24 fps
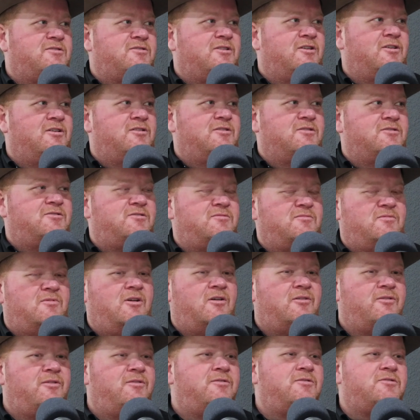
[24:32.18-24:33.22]
Instead of just,
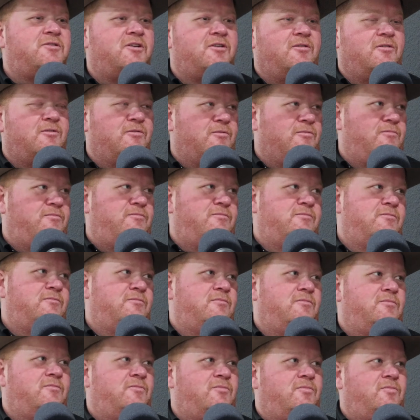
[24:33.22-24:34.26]
"No, you stay home."
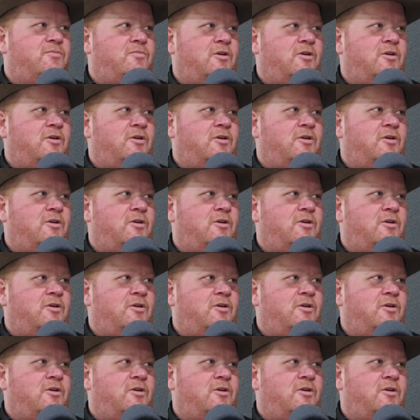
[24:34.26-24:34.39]
Mm-hmm.